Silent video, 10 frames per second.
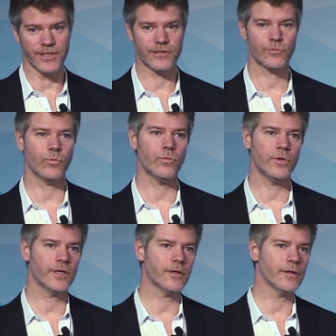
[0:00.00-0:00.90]
it's
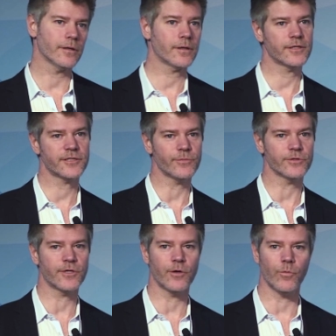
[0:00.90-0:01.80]
what are
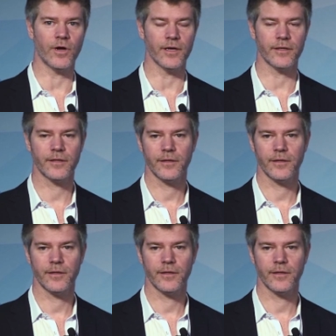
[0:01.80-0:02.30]
customers going to want